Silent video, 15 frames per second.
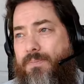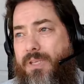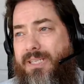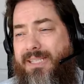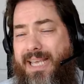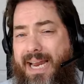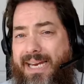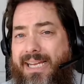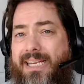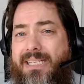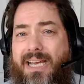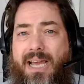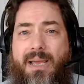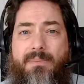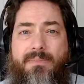setting
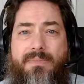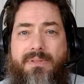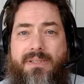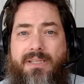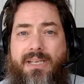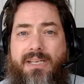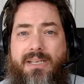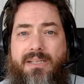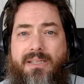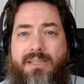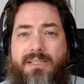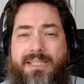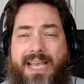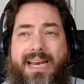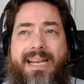aside
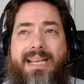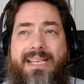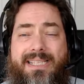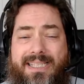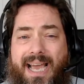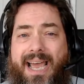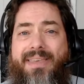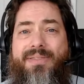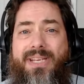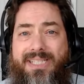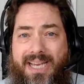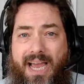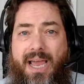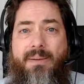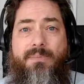the
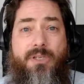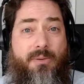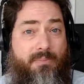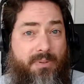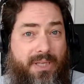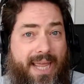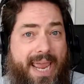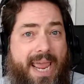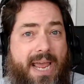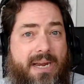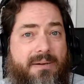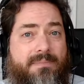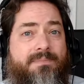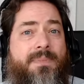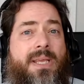time to
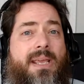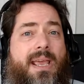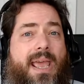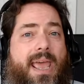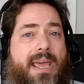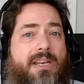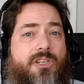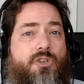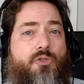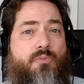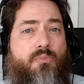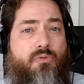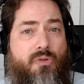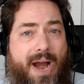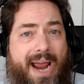plan and to
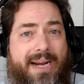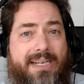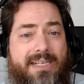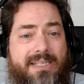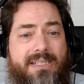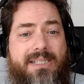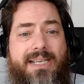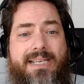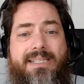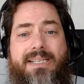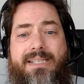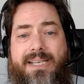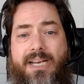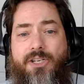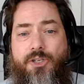practice is
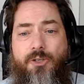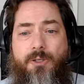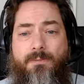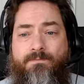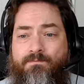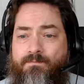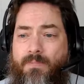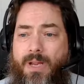essential.